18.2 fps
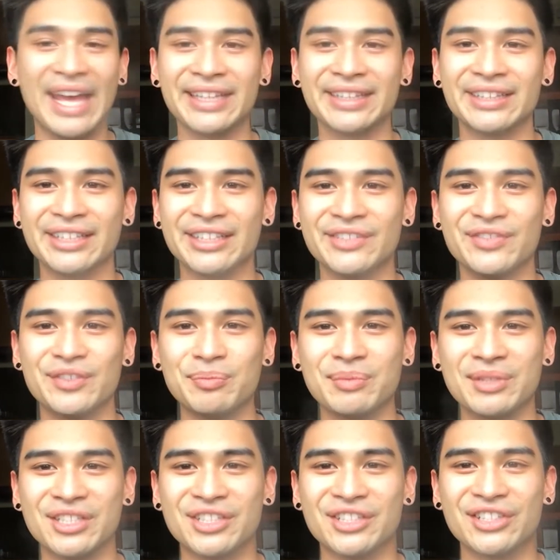and live
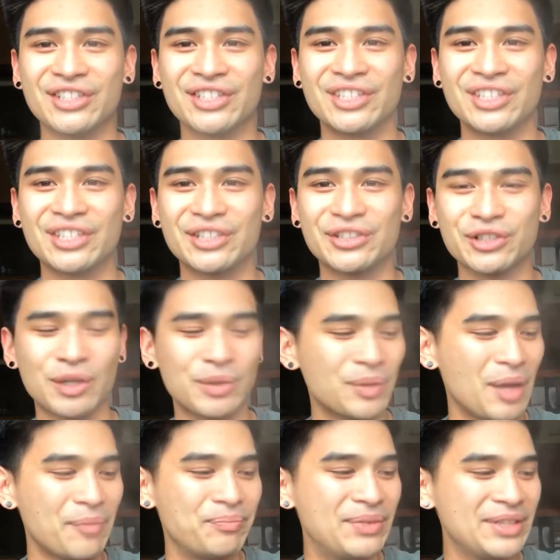in BGC.
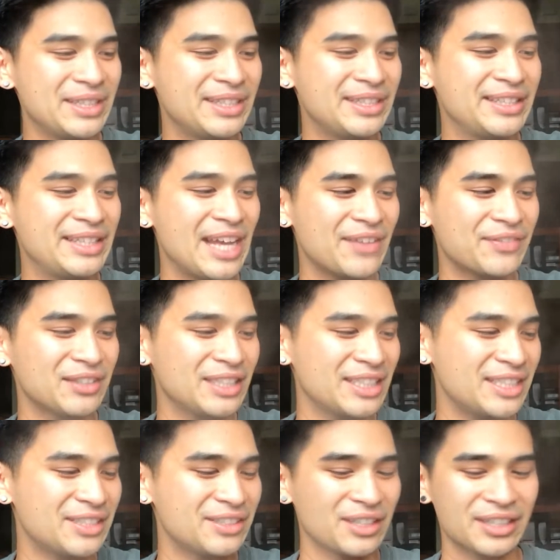So I've been
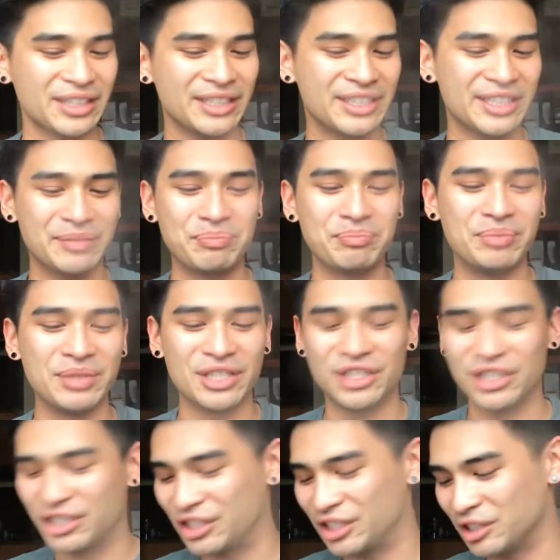definitely stuck in this
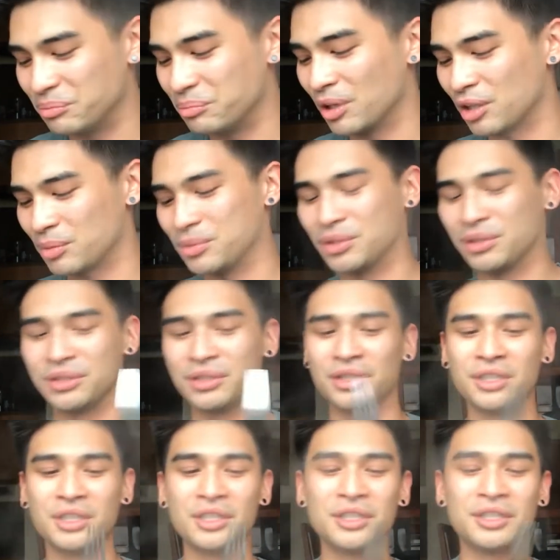BGC
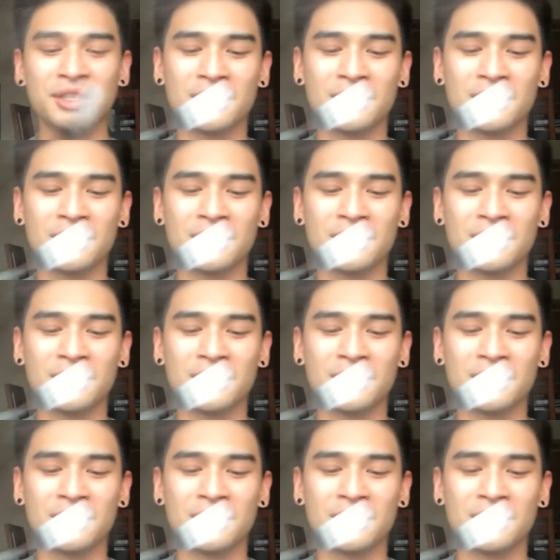bubble.